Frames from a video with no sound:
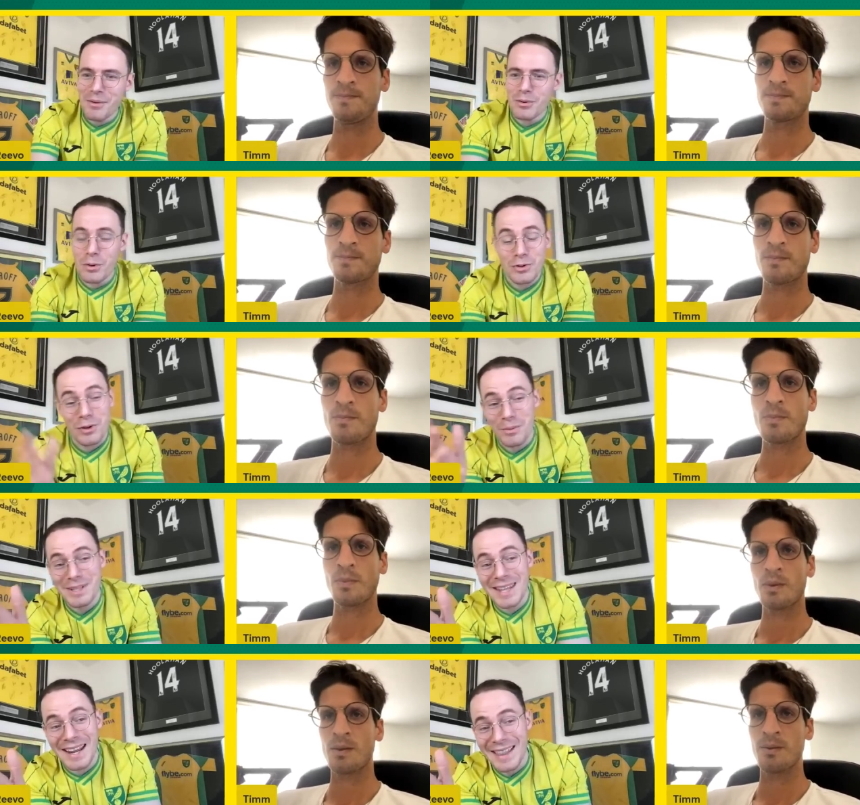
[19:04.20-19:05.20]
Speaker 1: or, or shouldn't we
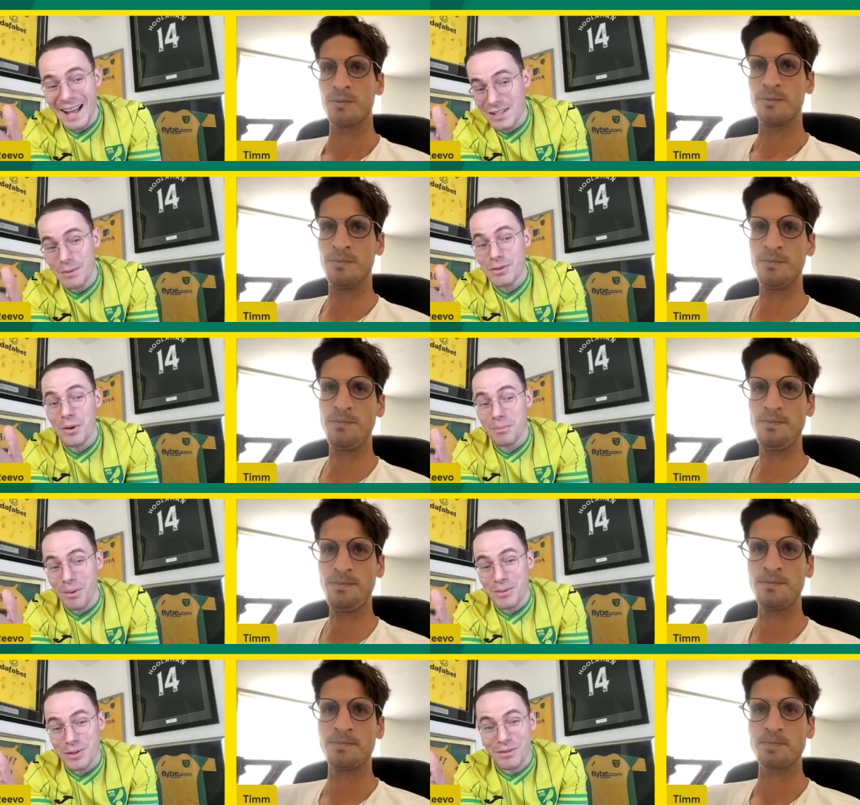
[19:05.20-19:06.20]
say that? We should,
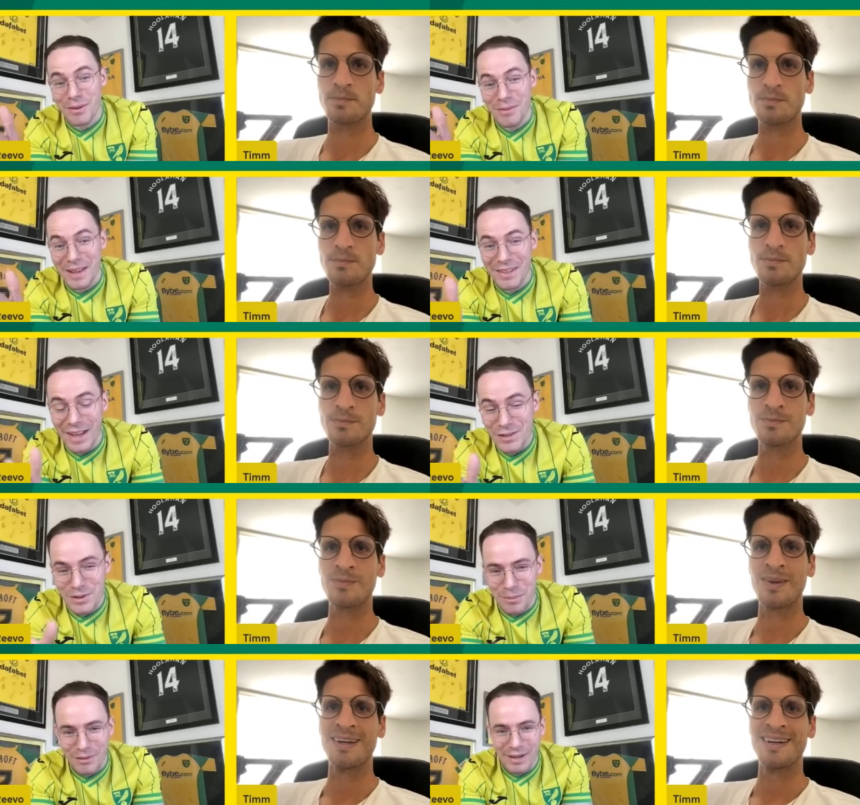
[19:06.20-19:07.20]
probably shouldn't reveal that,
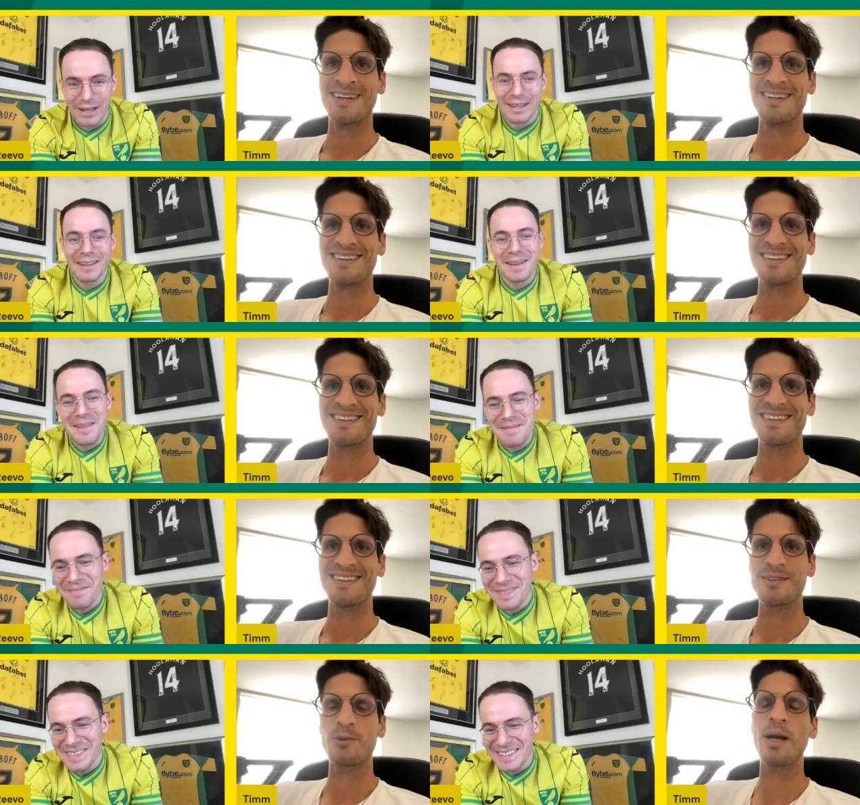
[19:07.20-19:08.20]
should we? Really?
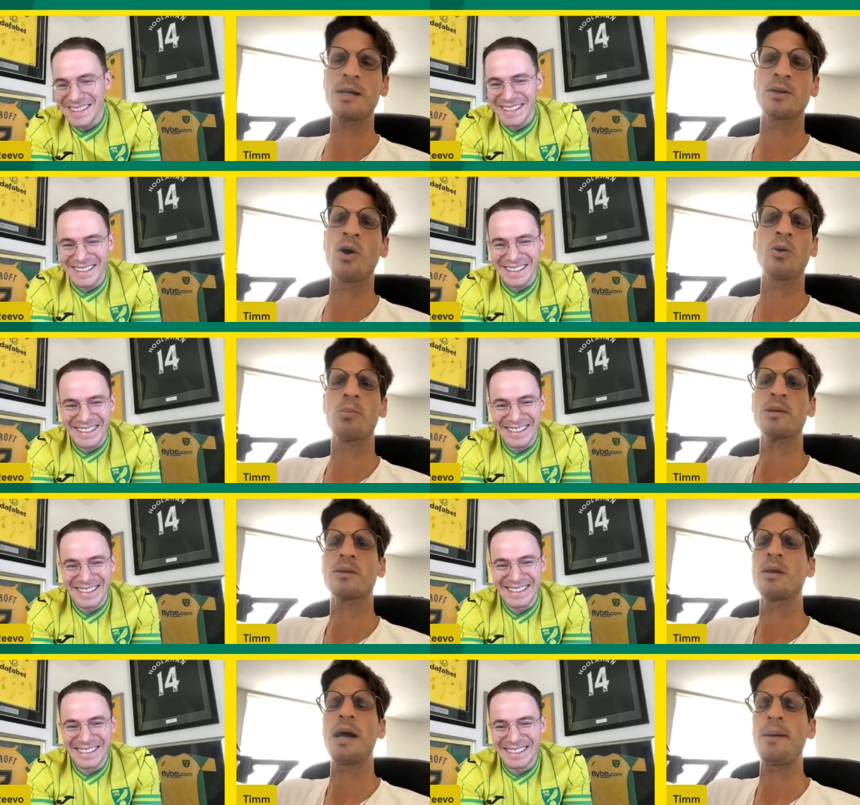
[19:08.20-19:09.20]
Well, no, but
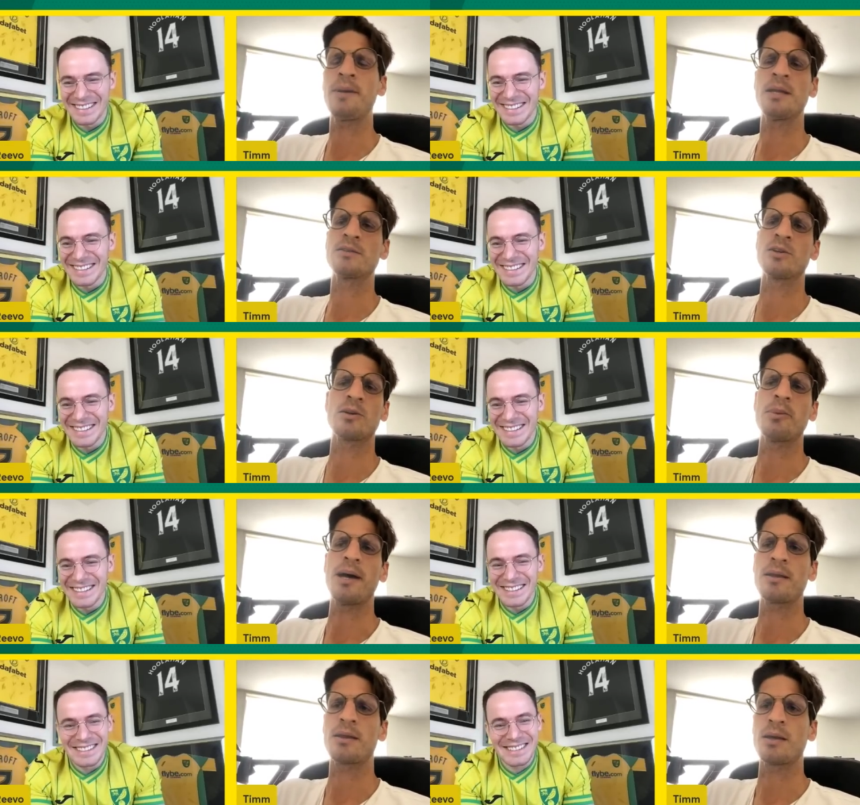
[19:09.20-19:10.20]
I mean it's not a
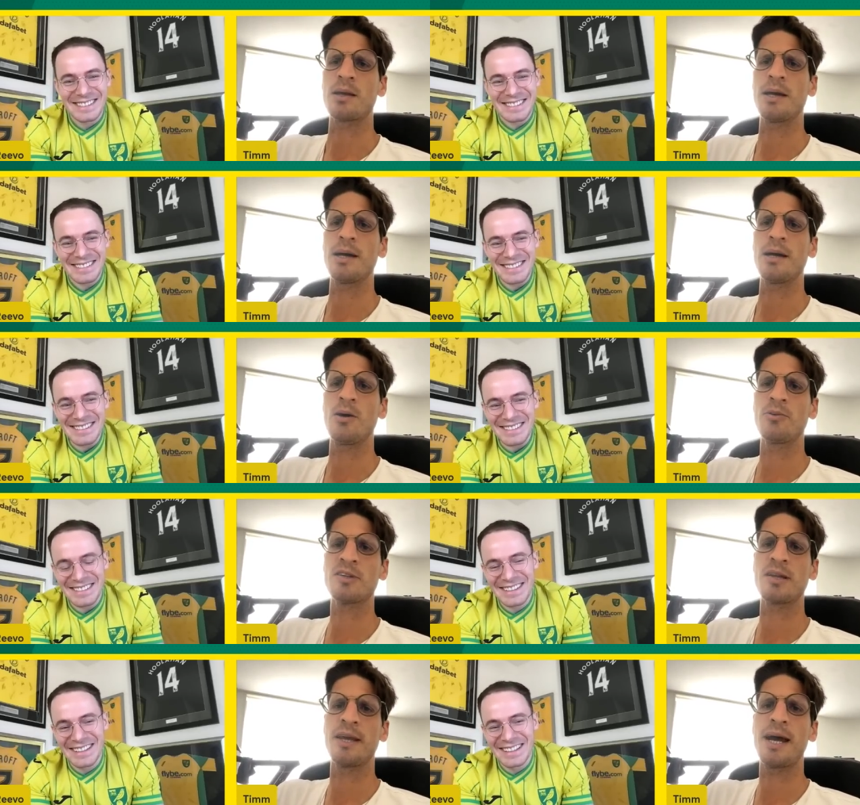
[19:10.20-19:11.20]
bad
Speaker 2: thing. Uh,
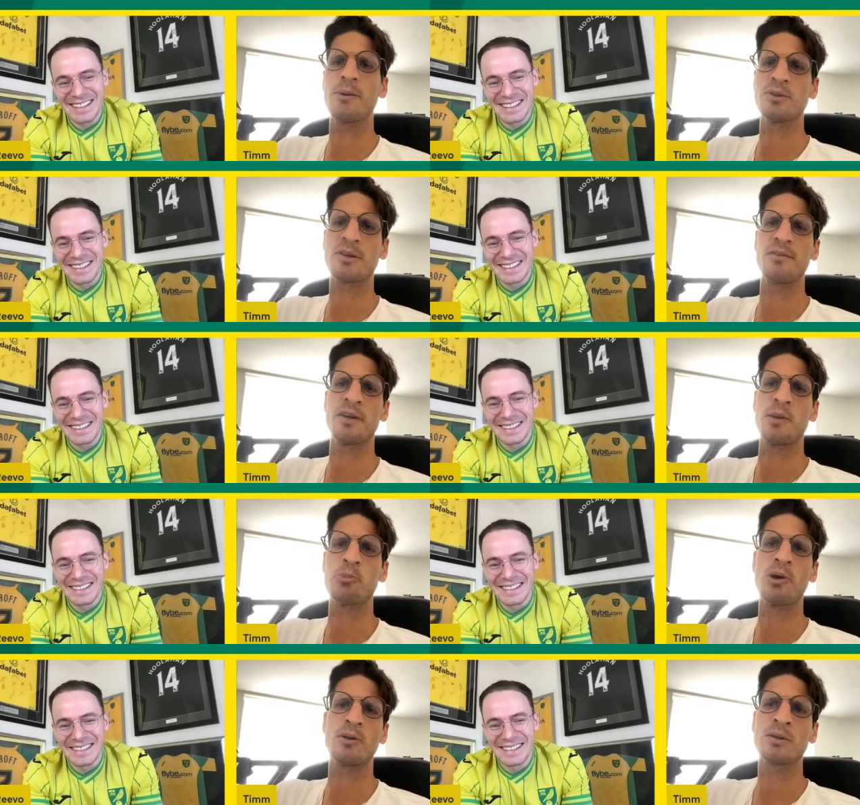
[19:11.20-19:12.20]
obviously, I was living in
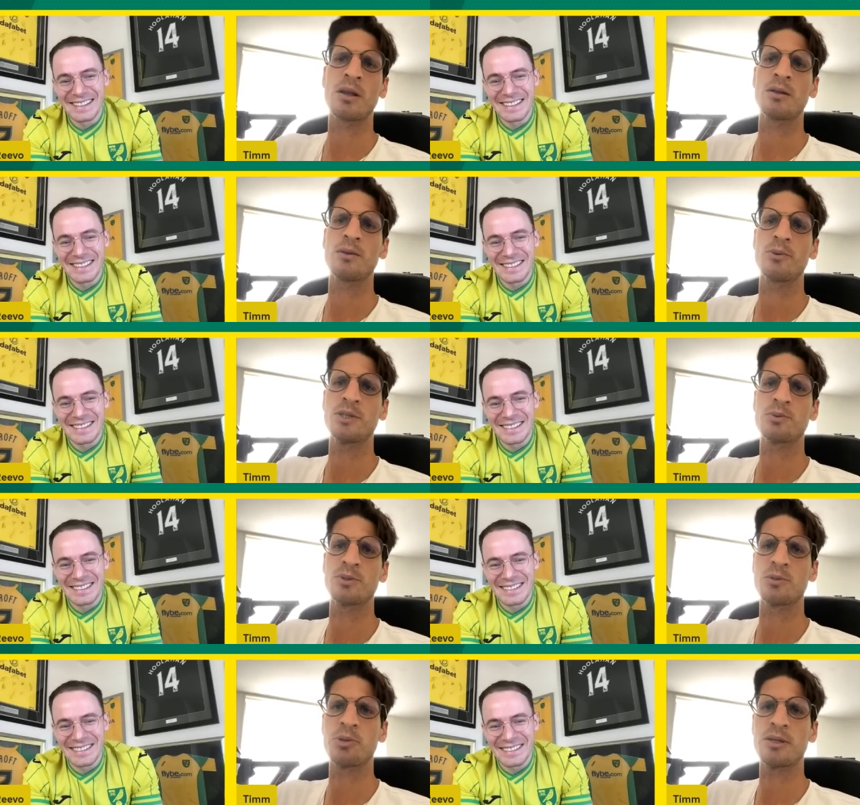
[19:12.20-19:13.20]
Brundall, which was
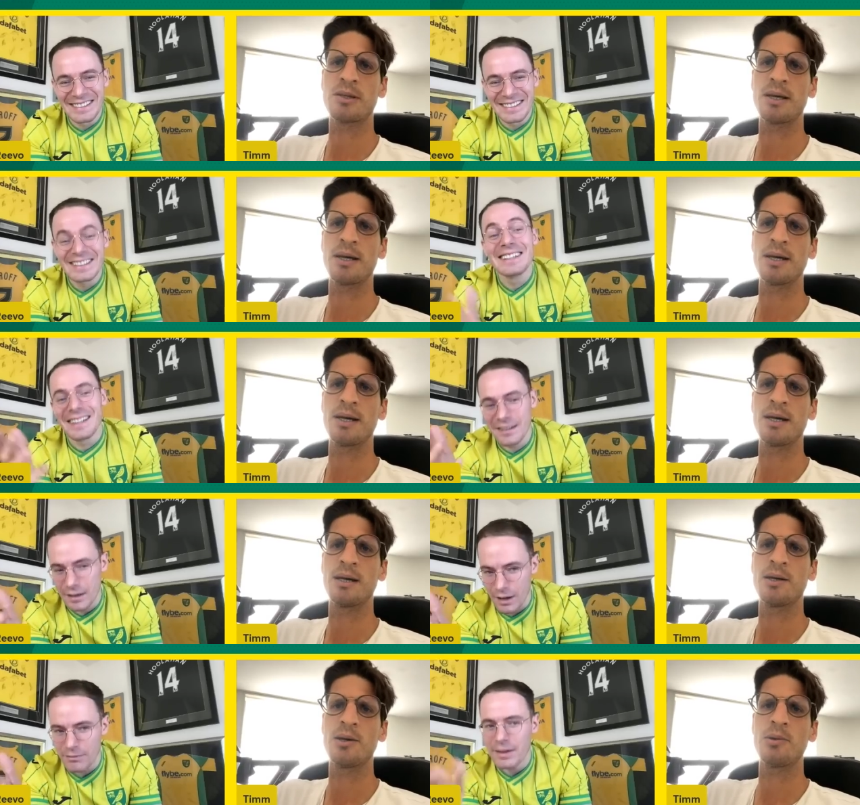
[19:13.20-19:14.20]
a bit, uh,
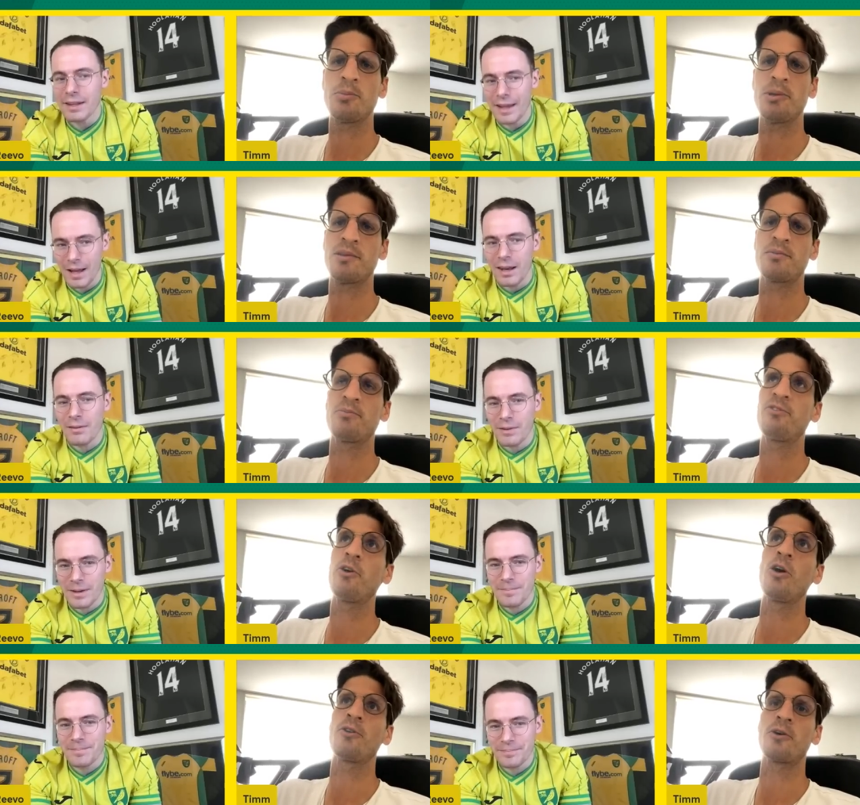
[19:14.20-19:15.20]
a bit yeah,
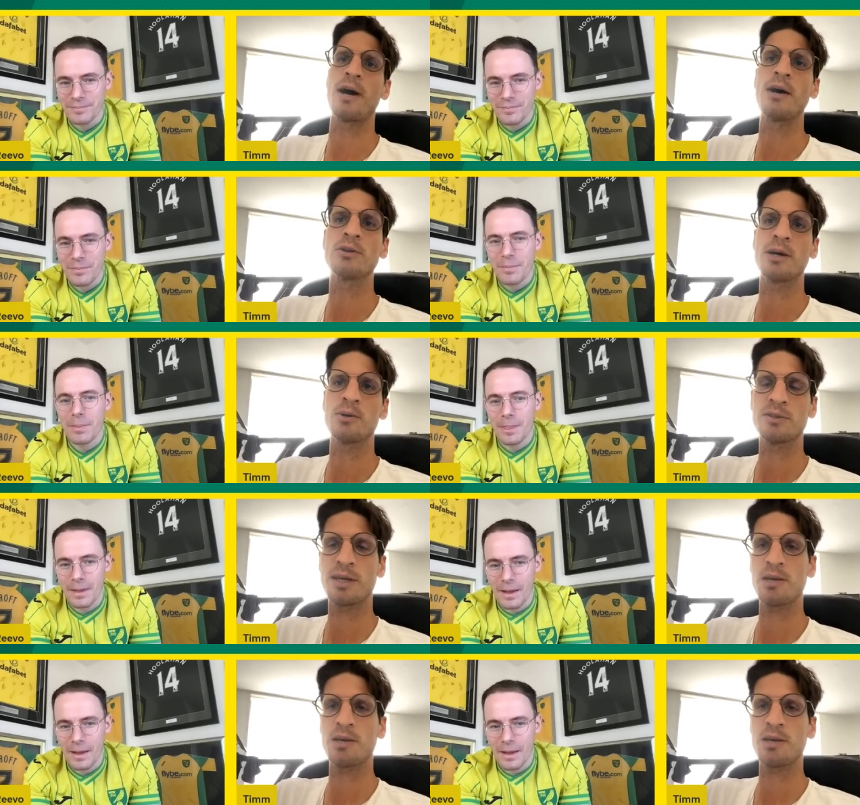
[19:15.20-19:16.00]
further out, I would say,